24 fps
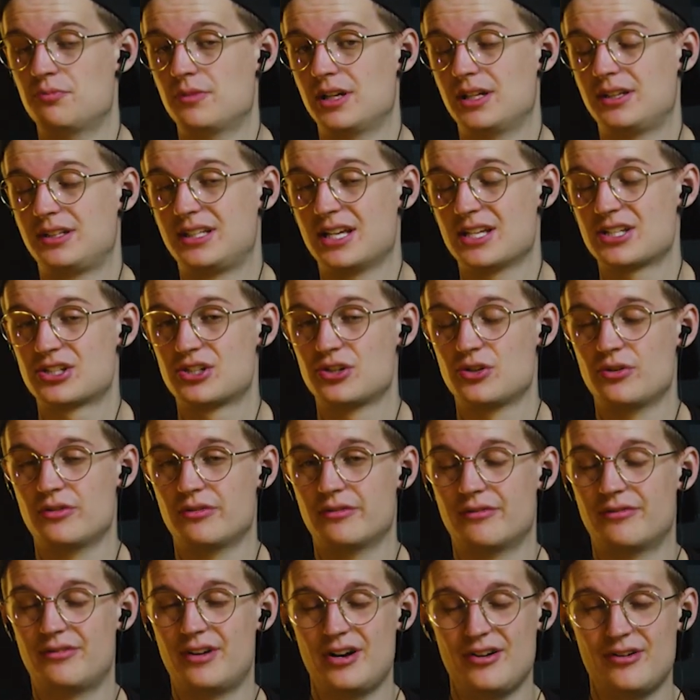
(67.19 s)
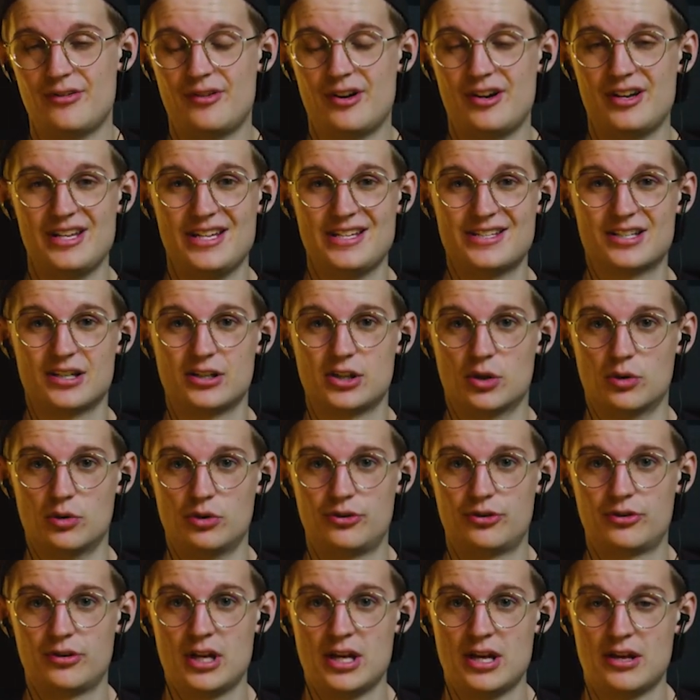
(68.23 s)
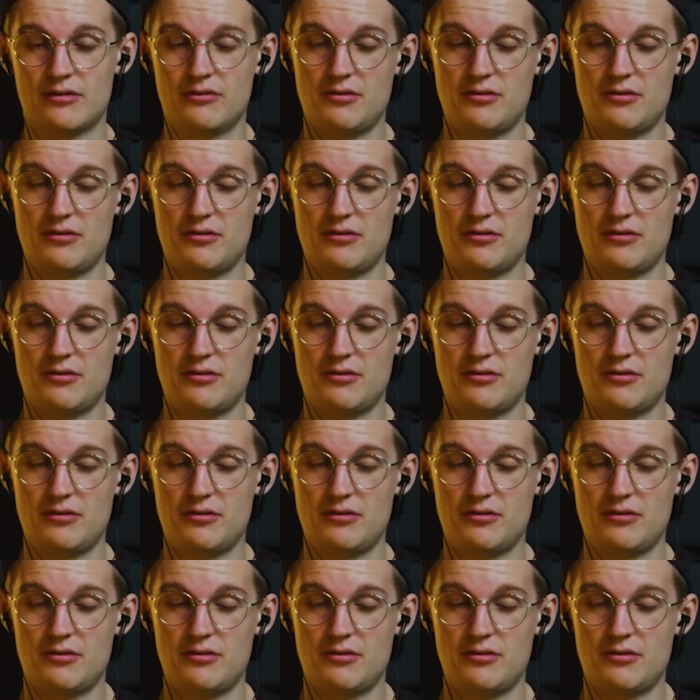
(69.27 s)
It gets you very easy goals.